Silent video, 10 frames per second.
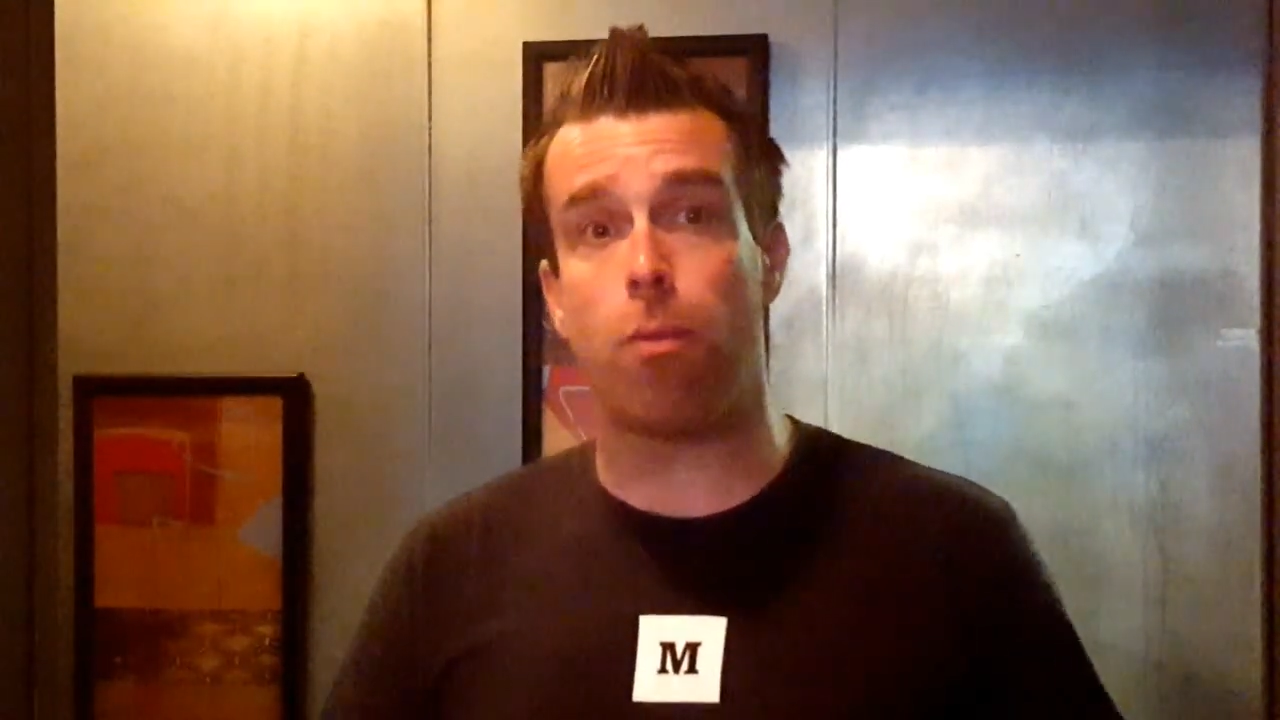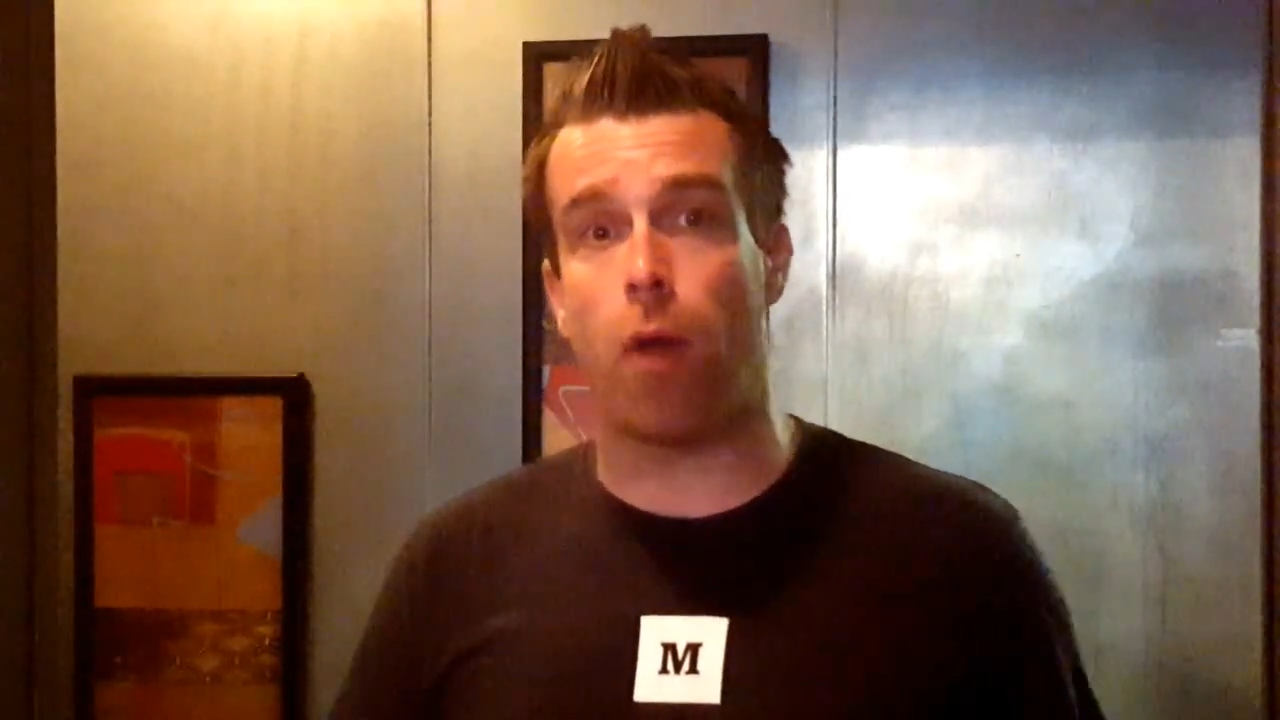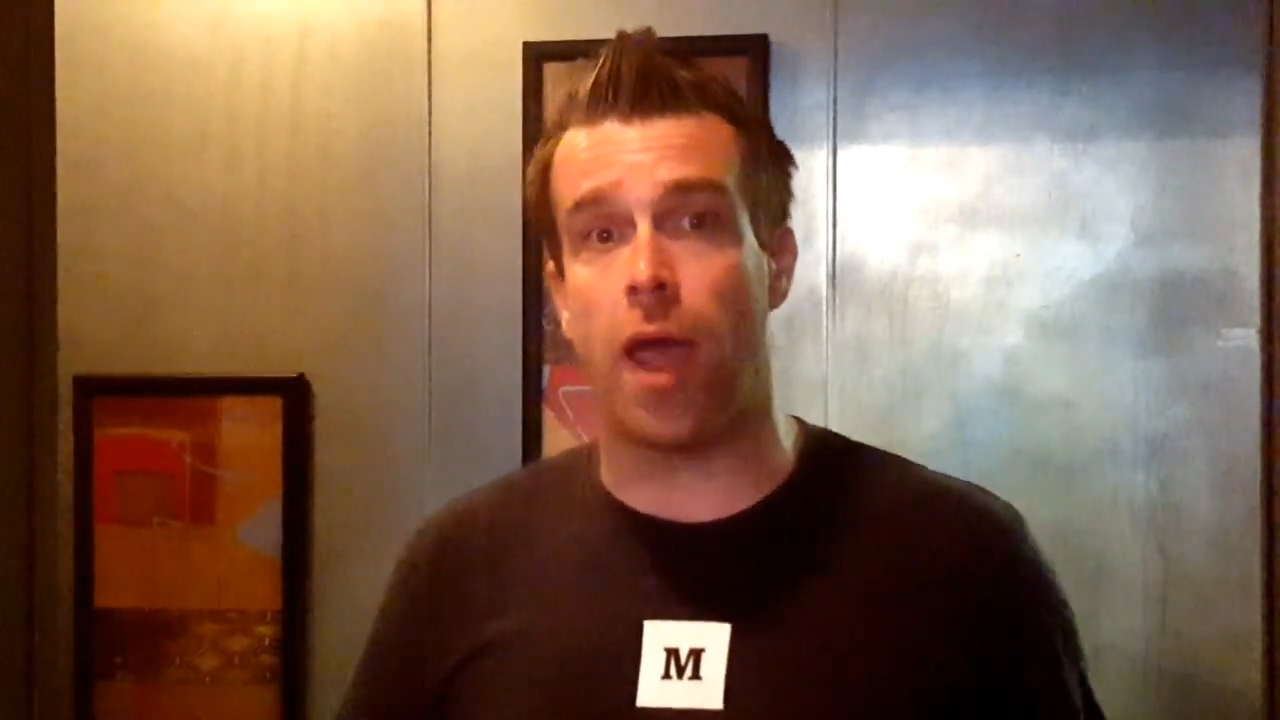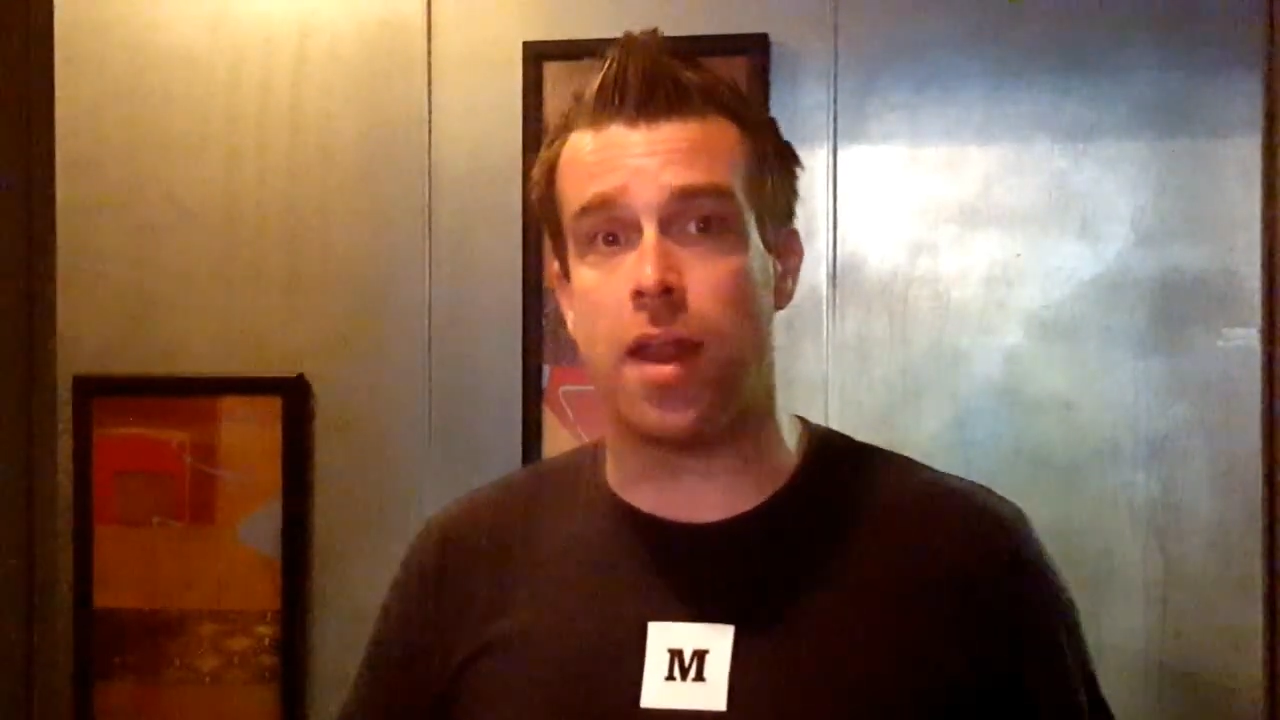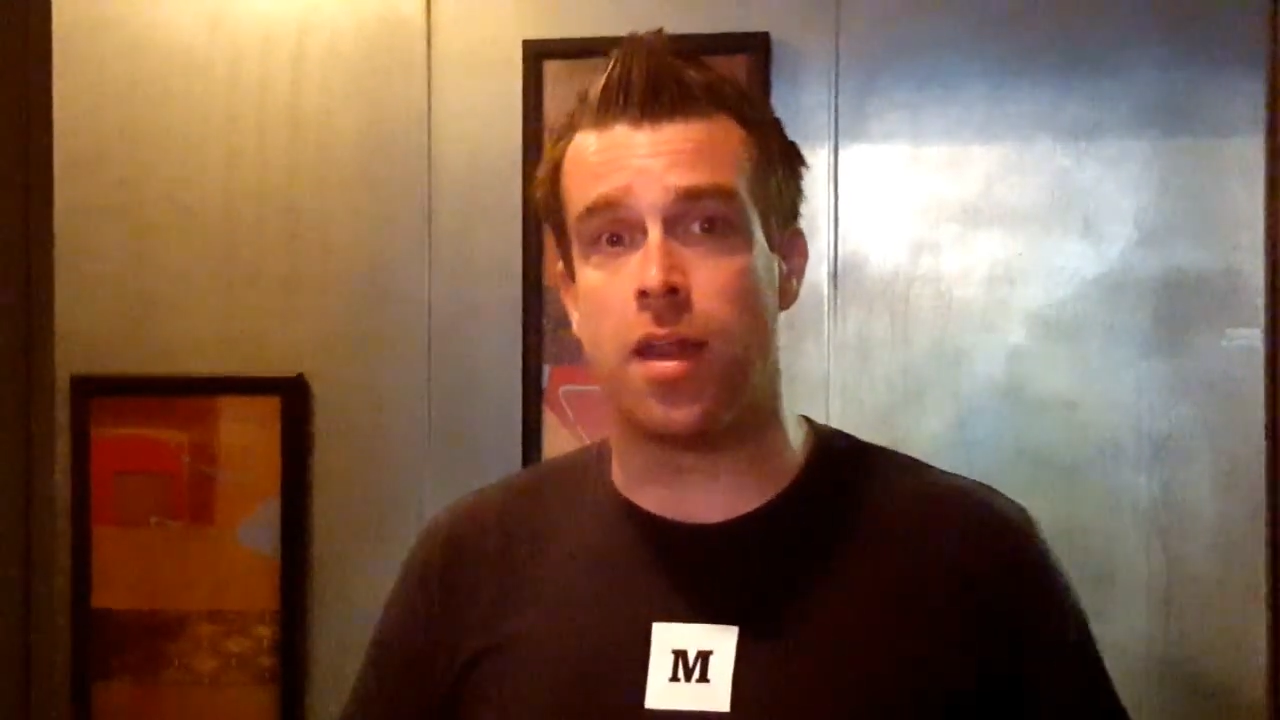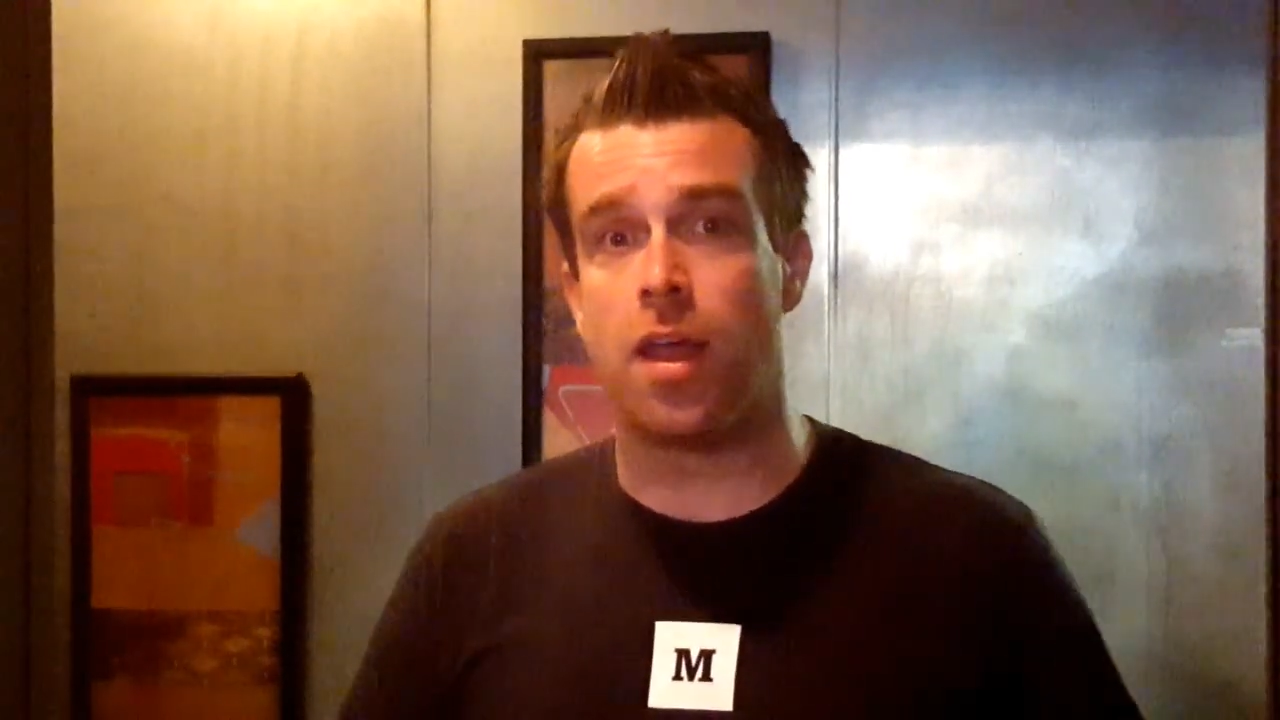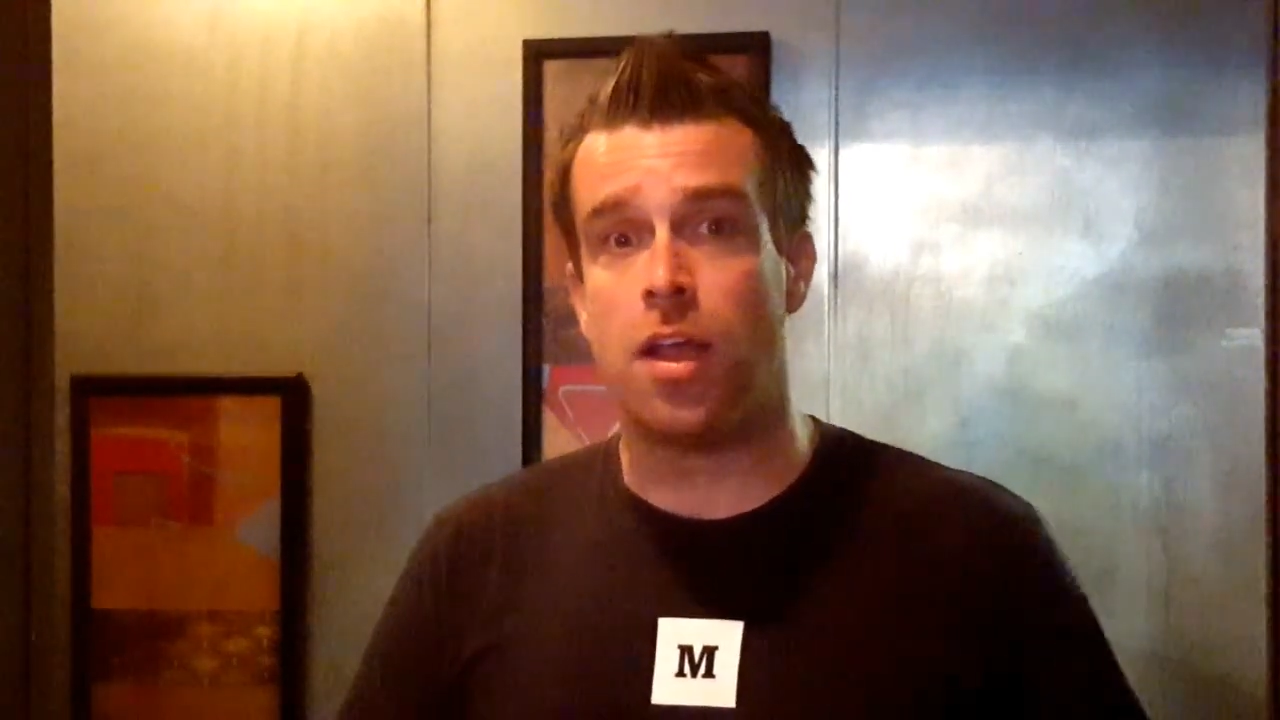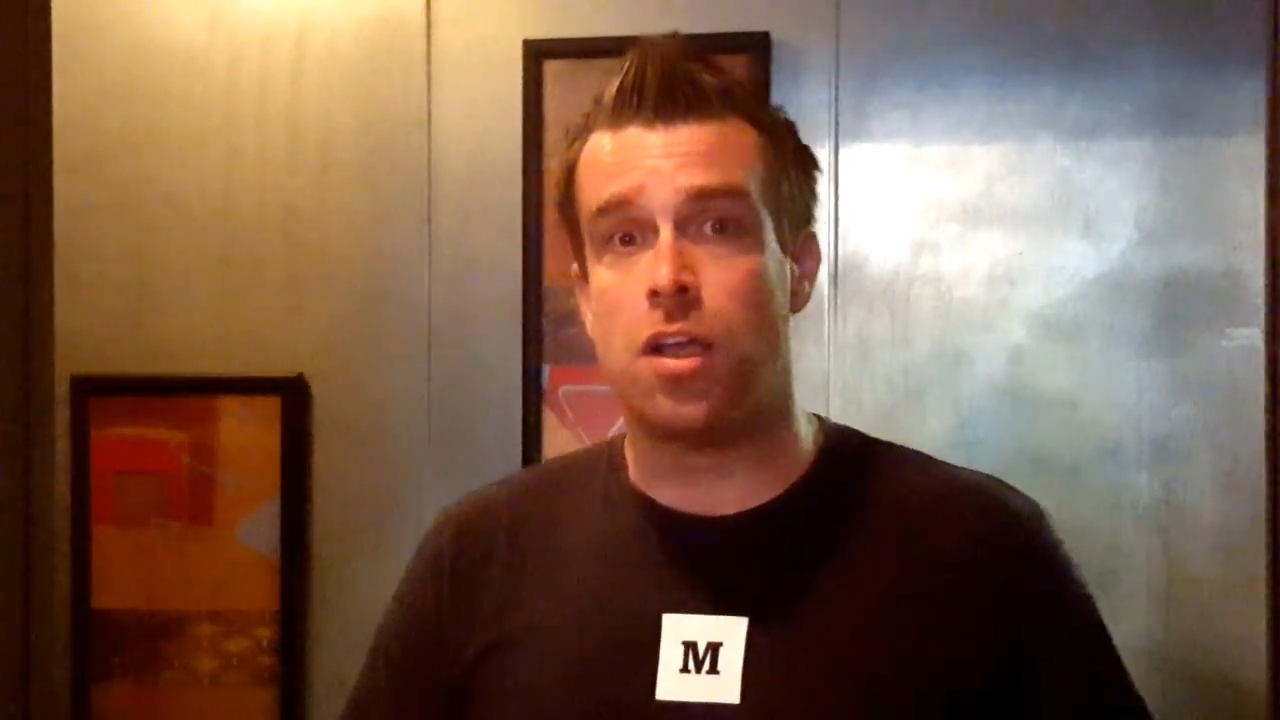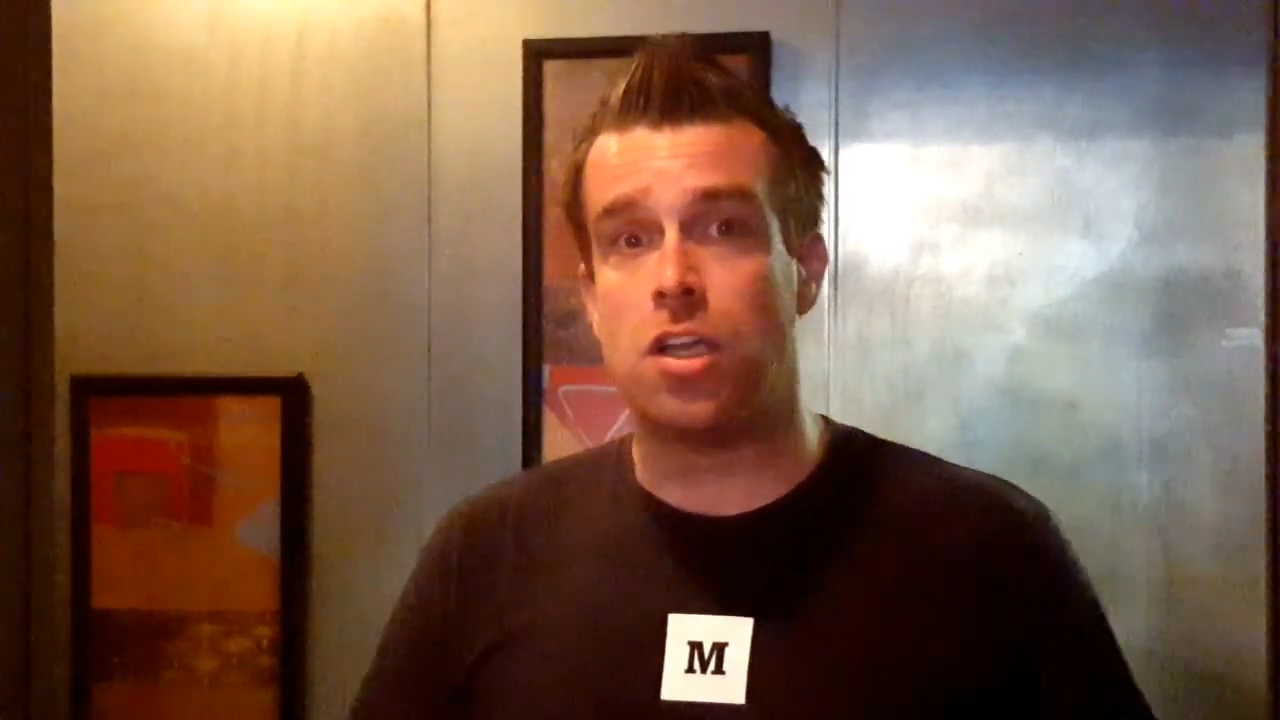brand,